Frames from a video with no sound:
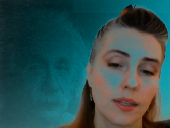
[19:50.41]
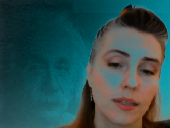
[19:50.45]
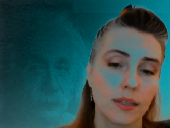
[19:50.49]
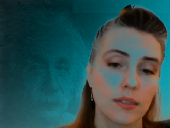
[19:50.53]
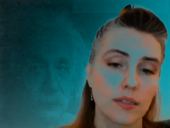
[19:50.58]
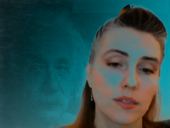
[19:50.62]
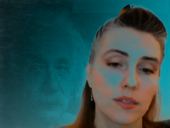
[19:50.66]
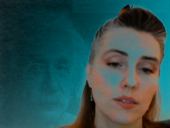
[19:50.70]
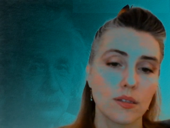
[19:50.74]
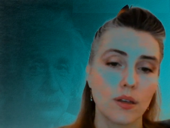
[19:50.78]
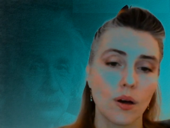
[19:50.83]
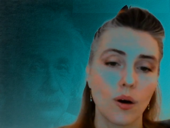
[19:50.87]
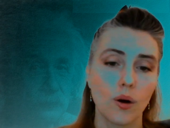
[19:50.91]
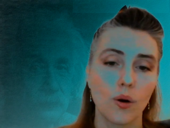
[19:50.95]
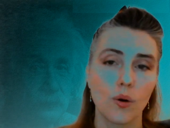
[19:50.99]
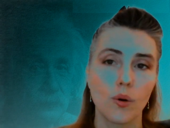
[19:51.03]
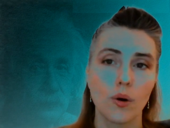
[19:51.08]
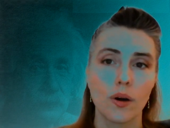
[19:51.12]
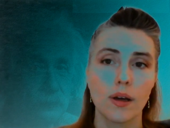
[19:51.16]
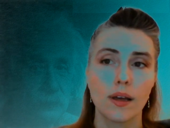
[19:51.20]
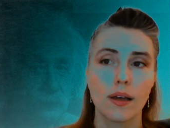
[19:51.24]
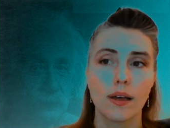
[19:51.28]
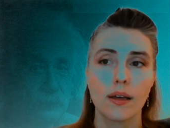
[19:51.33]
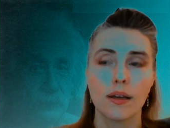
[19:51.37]

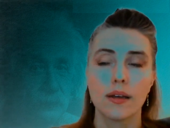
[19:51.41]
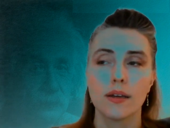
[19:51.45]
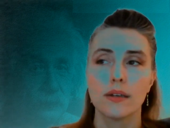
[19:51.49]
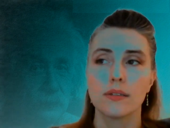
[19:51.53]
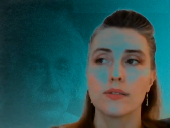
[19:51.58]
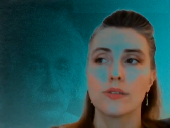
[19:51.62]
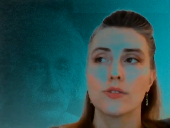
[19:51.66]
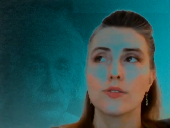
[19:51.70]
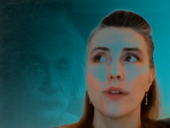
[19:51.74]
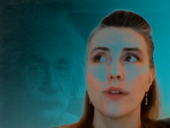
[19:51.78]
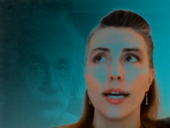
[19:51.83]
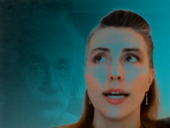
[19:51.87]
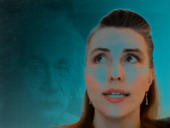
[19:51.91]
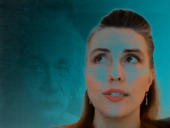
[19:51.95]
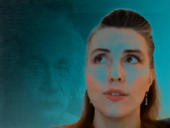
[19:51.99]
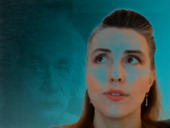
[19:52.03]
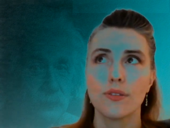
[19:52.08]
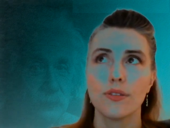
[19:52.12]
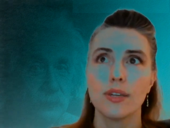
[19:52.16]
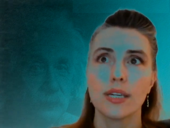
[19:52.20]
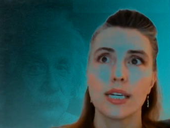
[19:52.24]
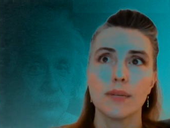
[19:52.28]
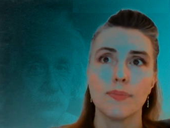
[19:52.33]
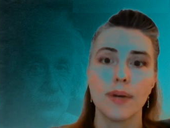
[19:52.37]
So, to try to
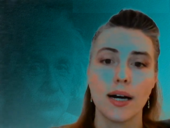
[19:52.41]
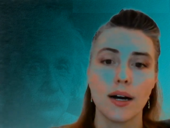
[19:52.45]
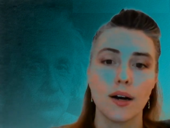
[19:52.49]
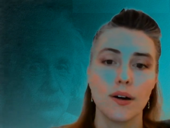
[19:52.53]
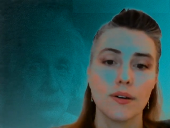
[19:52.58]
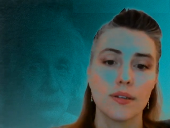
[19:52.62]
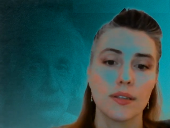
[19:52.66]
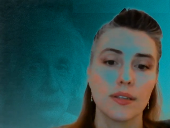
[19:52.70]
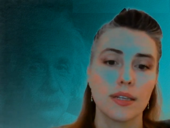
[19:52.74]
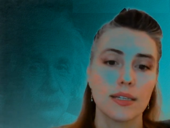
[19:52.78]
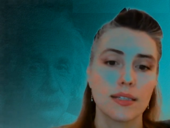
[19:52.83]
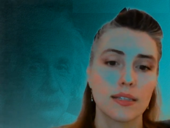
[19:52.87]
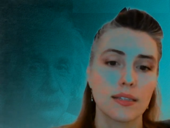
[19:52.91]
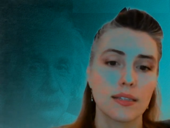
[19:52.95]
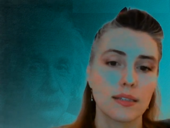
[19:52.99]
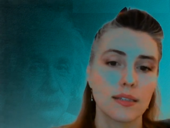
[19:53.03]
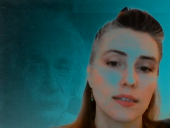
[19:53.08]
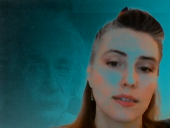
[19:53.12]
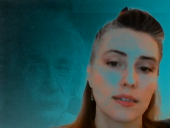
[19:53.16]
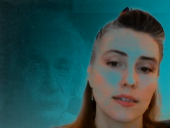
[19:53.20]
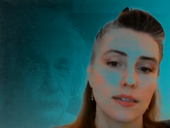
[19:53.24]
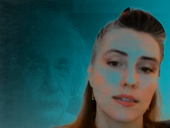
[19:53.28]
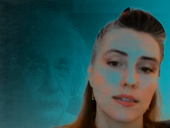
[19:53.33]
think about this